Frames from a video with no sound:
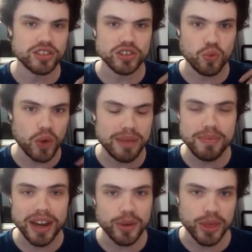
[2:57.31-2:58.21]
just way
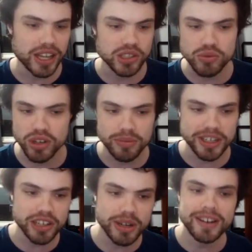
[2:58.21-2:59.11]
better things you could be
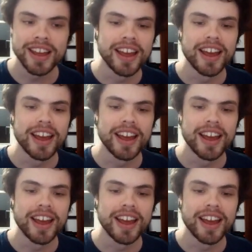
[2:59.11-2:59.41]
doing.